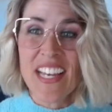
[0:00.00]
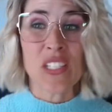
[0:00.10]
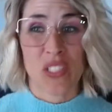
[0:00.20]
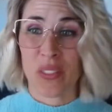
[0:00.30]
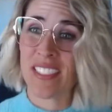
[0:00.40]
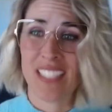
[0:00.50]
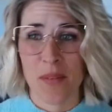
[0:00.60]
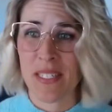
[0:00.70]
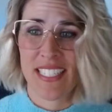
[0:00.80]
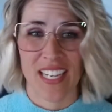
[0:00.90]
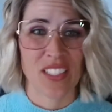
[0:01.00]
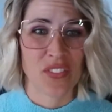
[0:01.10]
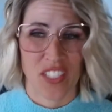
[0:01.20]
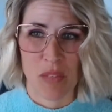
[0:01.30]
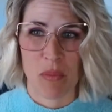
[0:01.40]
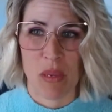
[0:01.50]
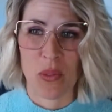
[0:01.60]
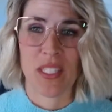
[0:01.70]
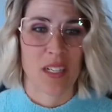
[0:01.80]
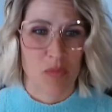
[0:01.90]
So to dumb it down for the
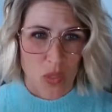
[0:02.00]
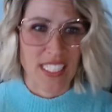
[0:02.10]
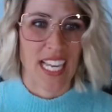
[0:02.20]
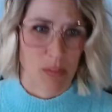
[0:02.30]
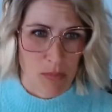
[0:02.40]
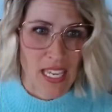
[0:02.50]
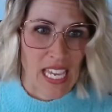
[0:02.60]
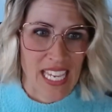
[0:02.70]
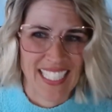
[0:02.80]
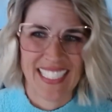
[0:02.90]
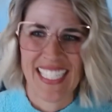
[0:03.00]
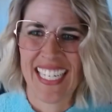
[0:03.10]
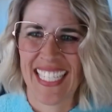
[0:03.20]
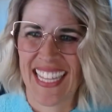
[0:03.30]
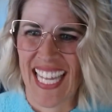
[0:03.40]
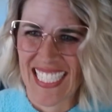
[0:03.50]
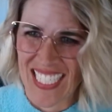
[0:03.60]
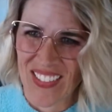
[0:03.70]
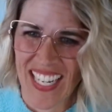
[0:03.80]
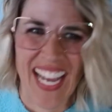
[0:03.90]
people that are more like me, that
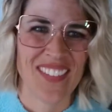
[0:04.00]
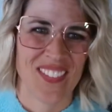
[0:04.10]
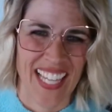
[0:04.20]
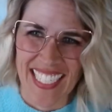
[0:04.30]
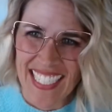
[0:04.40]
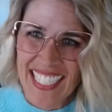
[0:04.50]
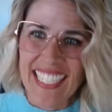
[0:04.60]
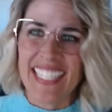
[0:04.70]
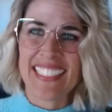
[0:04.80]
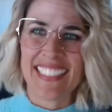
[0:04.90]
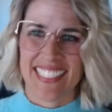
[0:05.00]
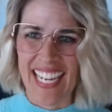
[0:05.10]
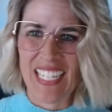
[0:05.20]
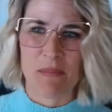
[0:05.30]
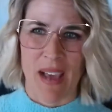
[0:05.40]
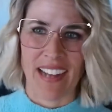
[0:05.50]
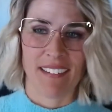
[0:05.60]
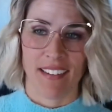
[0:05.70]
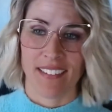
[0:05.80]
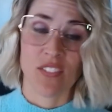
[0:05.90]
don't have that data
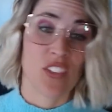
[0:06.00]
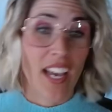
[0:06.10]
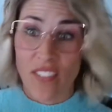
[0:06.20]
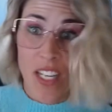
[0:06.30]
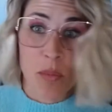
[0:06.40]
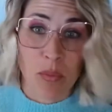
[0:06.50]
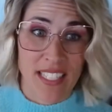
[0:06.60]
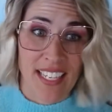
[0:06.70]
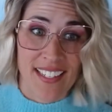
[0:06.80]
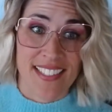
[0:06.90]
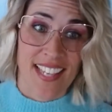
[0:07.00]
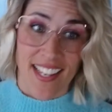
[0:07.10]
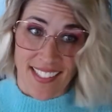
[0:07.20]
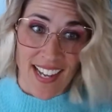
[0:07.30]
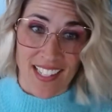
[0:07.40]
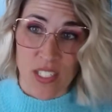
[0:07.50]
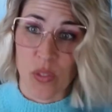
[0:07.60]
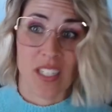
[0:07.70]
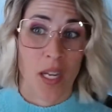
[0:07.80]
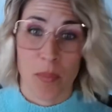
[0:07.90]
background, if you have a couple kids yelling at you
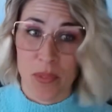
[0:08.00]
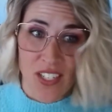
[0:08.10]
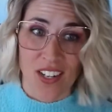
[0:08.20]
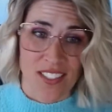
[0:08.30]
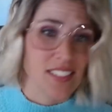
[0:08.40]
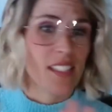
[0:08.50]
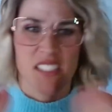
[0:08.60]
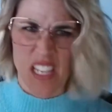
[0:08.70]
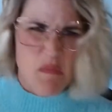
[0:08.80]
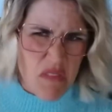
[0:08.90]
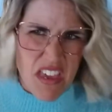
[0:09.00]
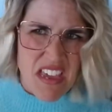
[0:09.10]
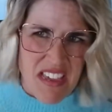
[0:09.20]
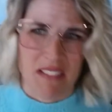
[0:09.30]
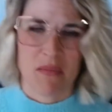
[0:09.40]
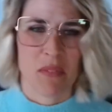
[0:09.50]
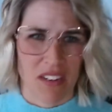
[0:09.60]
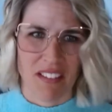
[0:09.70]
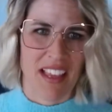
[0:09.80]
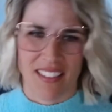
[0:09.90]
or a couple dogs, same thing when
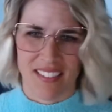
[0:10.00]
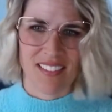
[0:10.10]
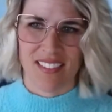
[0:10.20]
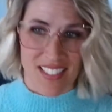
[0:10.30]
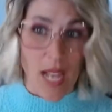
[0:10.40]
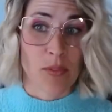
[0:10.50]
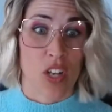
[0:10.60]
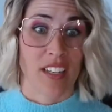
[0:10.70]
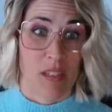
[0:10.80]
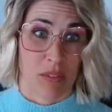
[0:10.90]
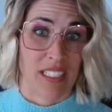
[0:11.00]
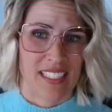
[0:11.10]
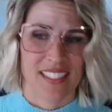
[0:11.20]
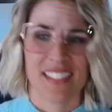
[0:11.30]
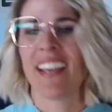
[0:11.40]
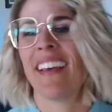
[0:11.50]
you're like, stop talking, please.